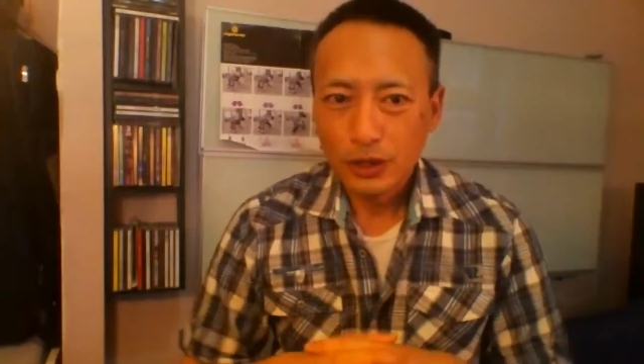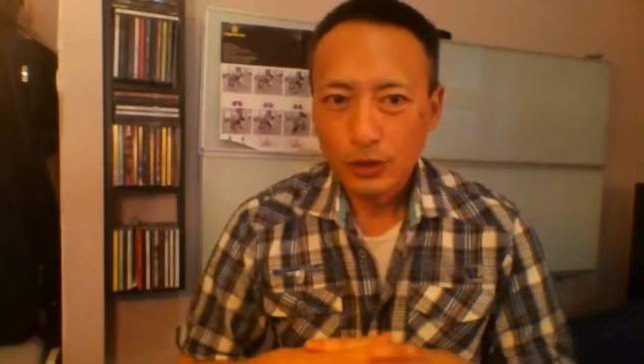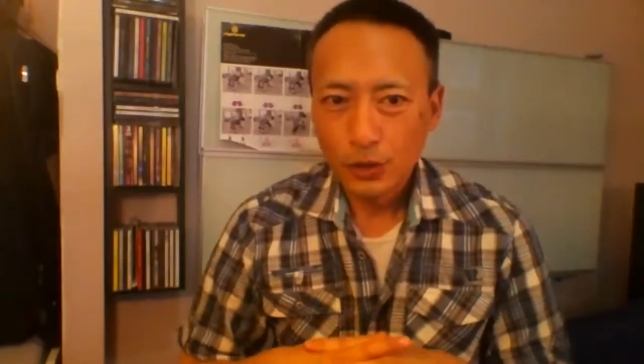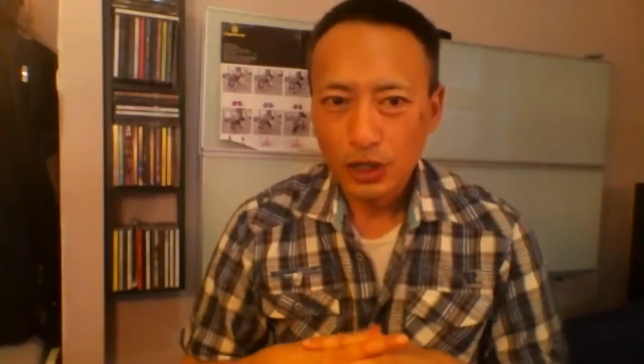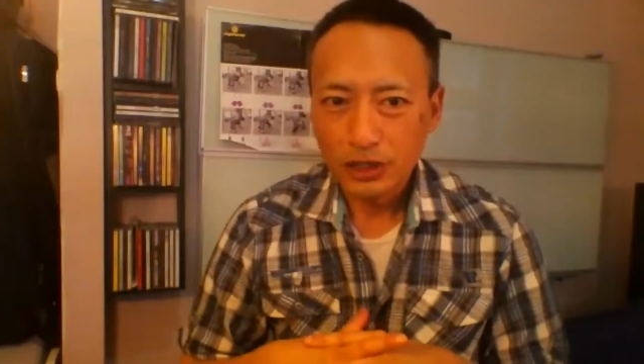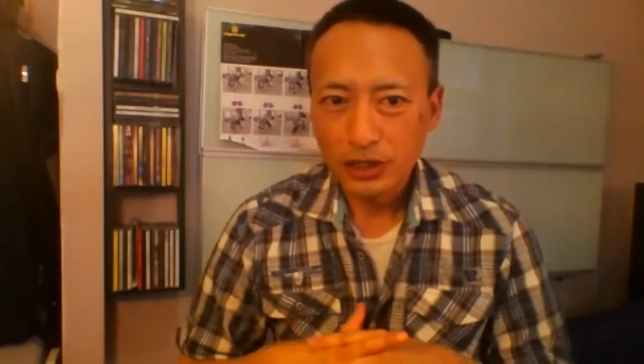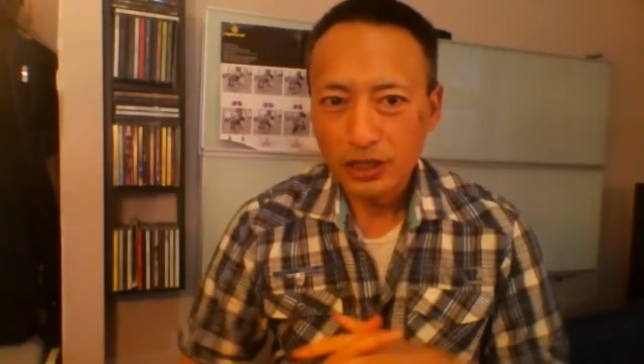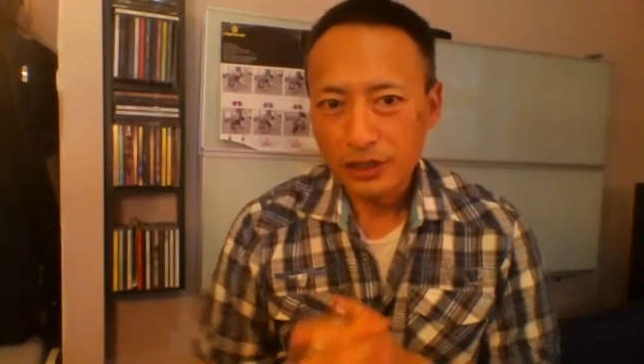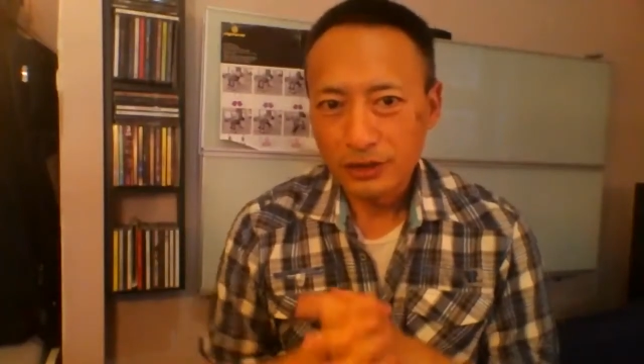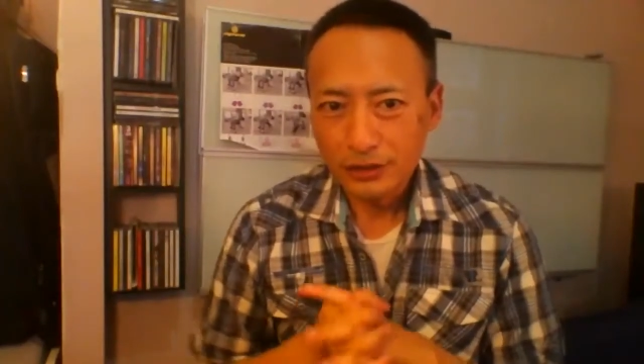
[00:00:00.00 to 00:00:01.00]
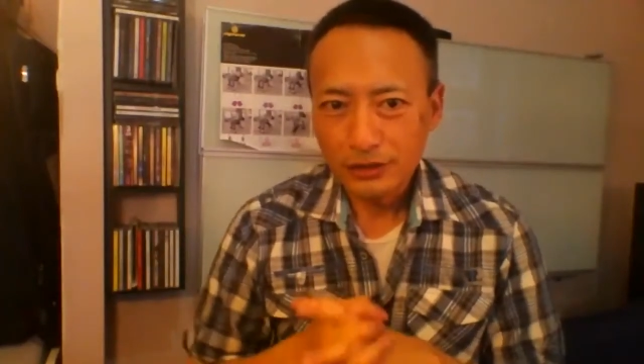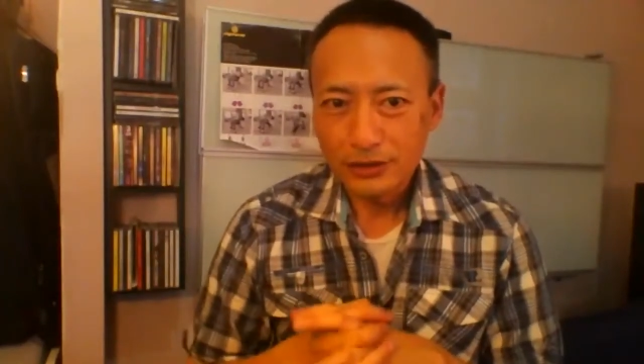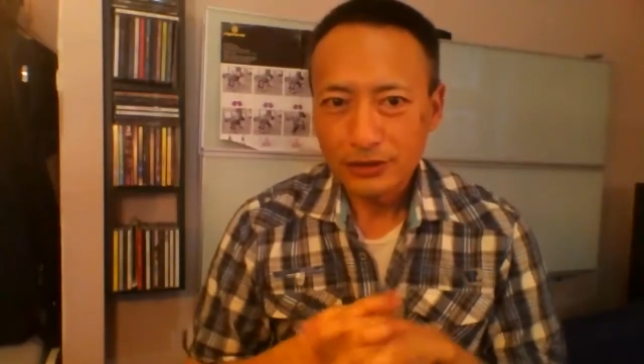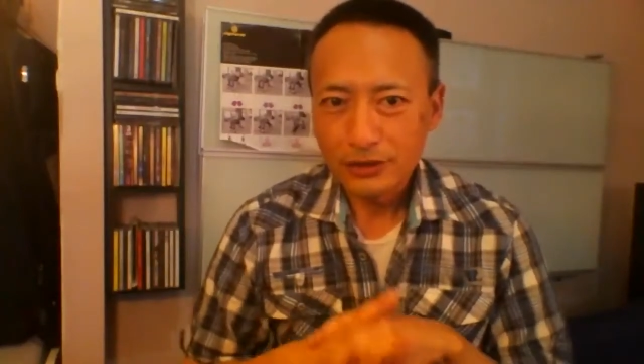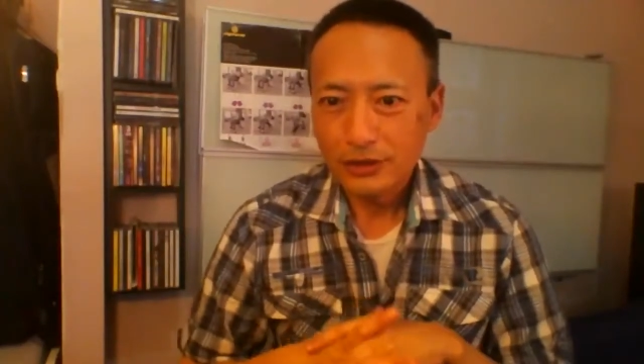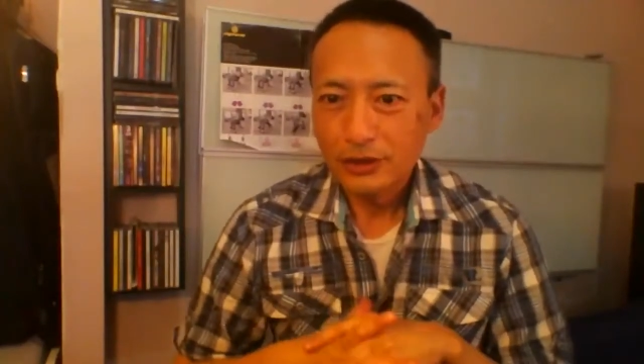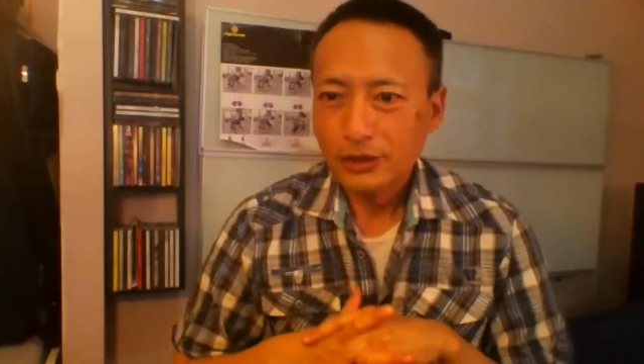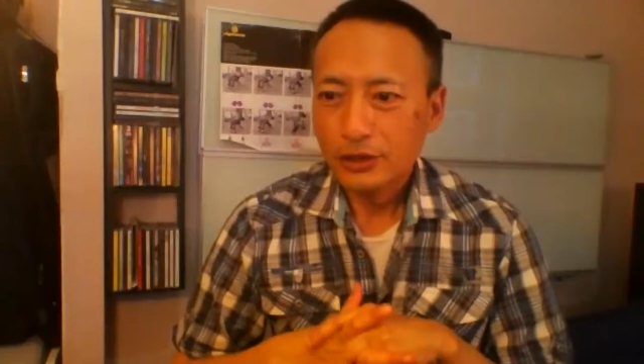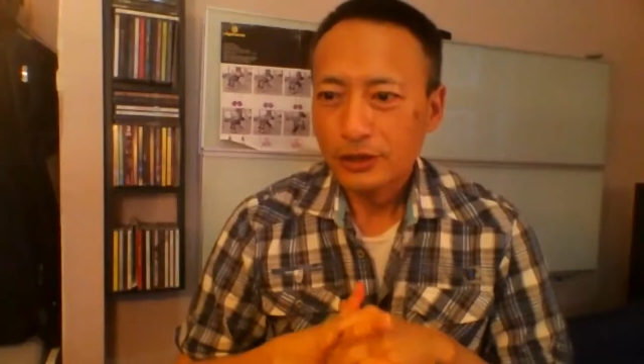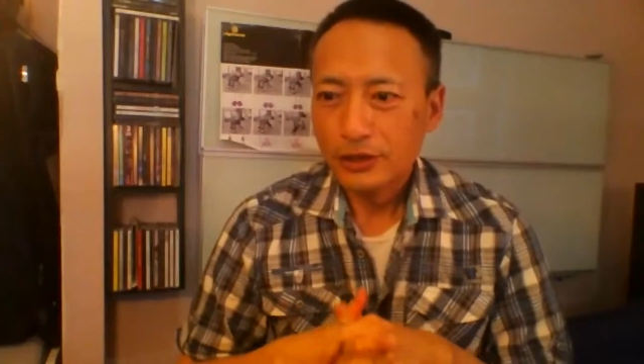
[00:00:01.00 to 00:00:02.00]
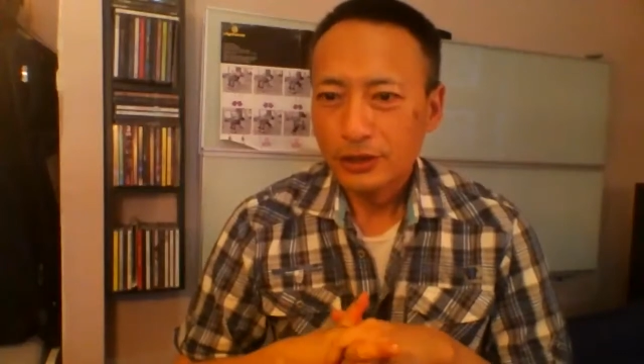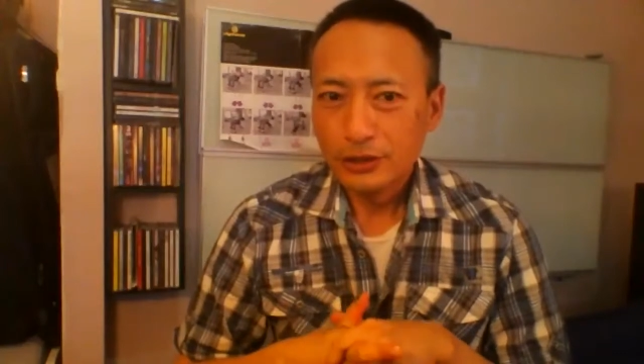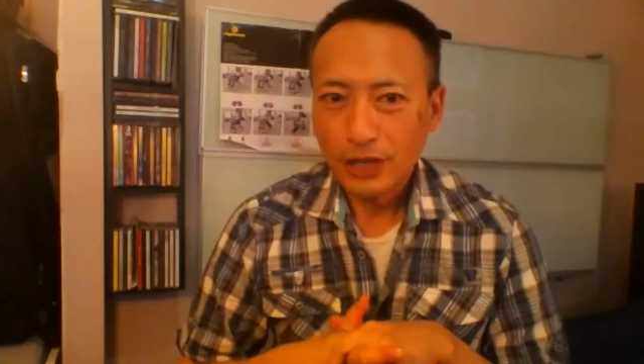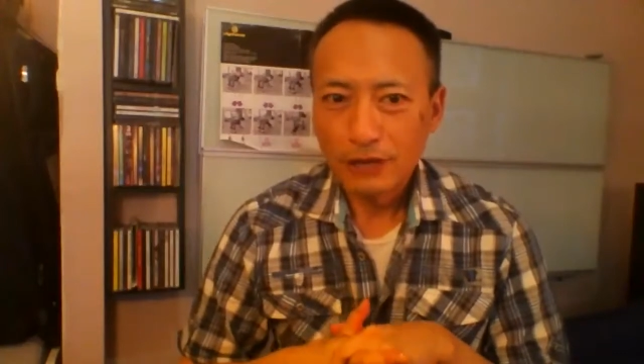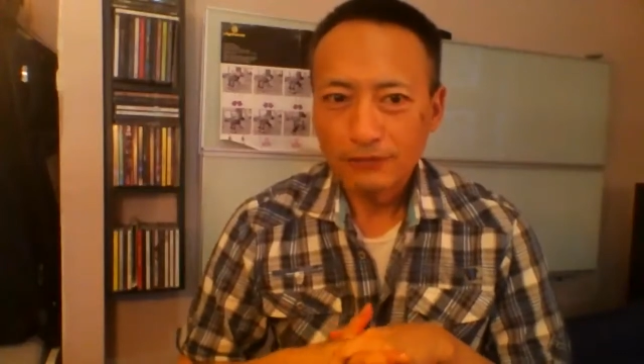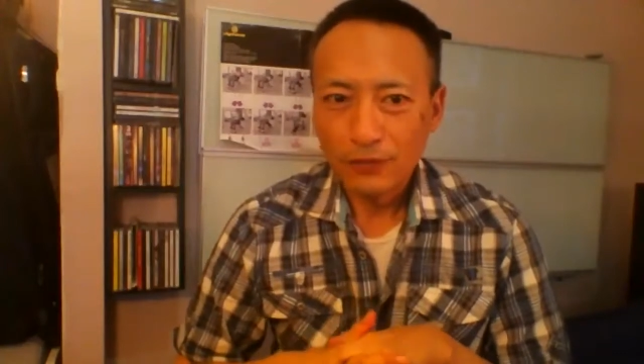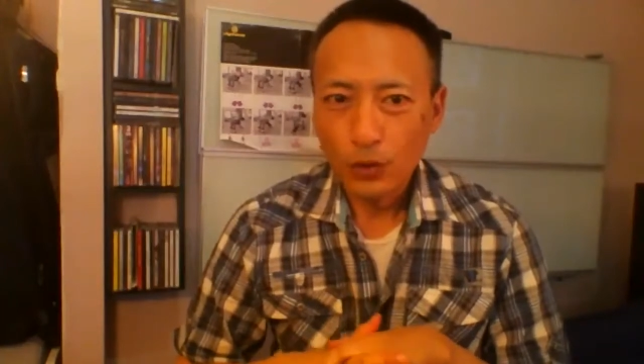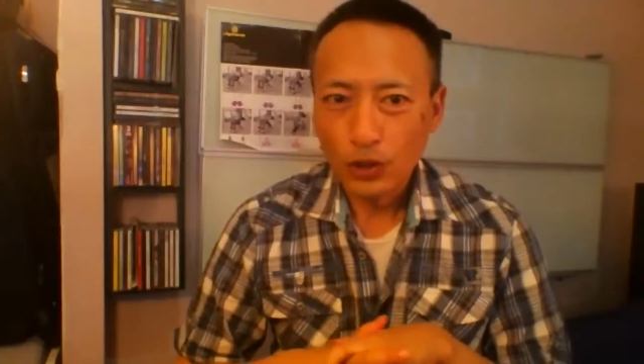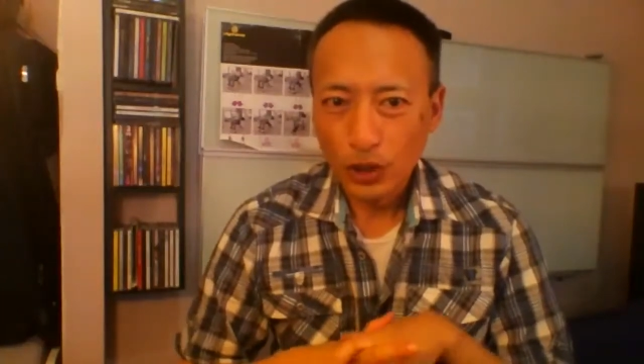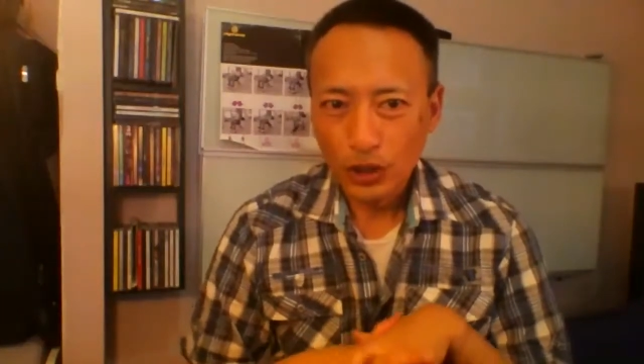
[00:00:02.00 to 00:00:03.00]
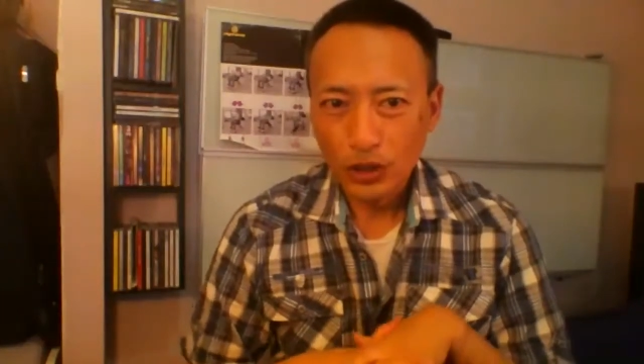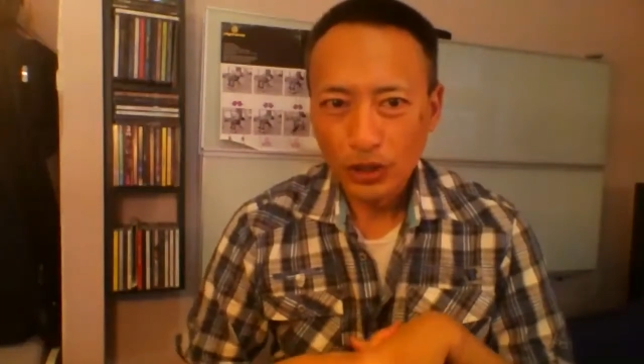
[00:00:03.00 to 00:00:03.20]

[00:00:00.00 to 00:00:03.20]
Rick Dees, top 40.